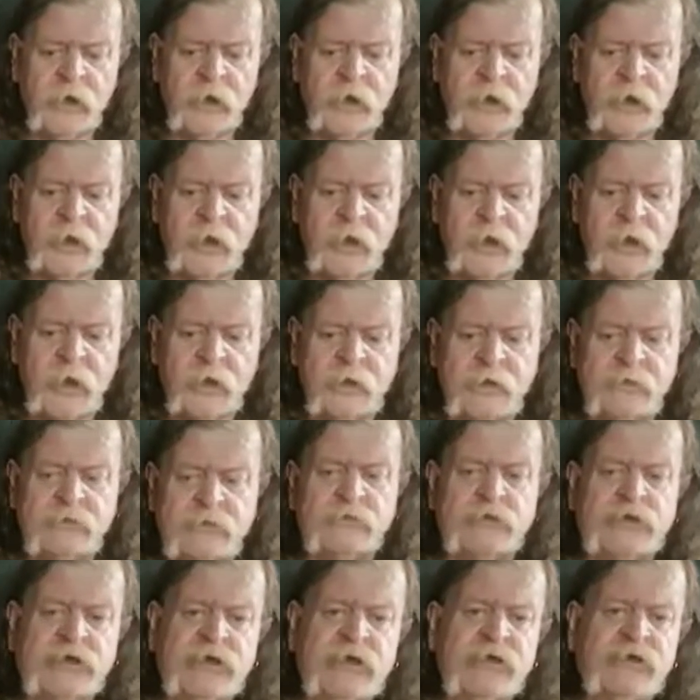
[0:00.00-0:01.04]
Uh, this
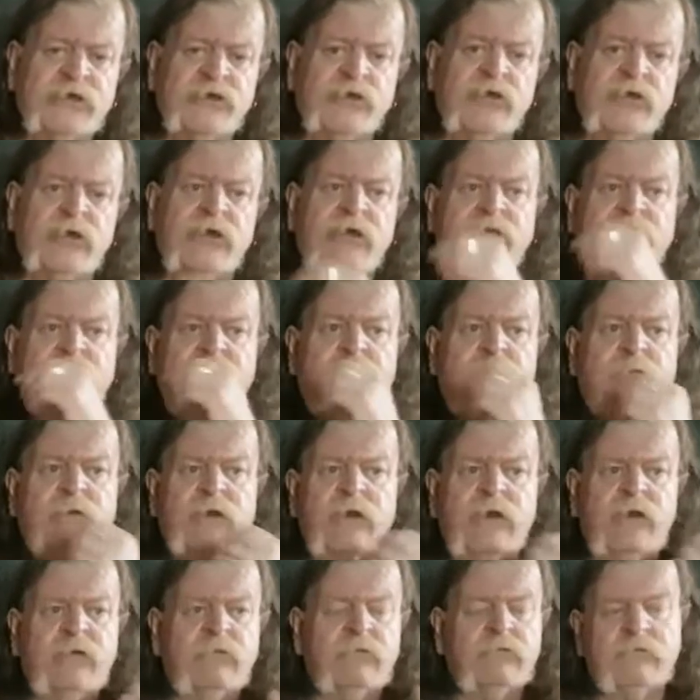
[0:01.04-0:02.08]
was illustrated
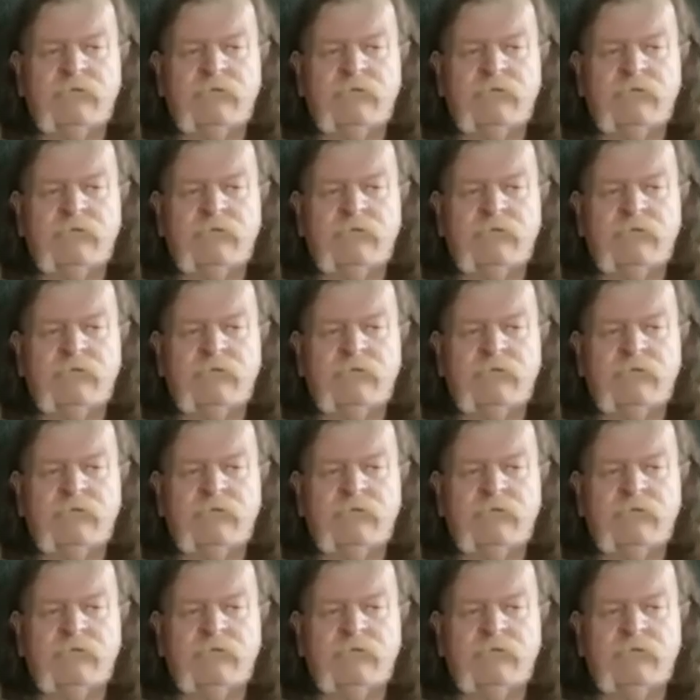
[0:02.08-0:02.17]
about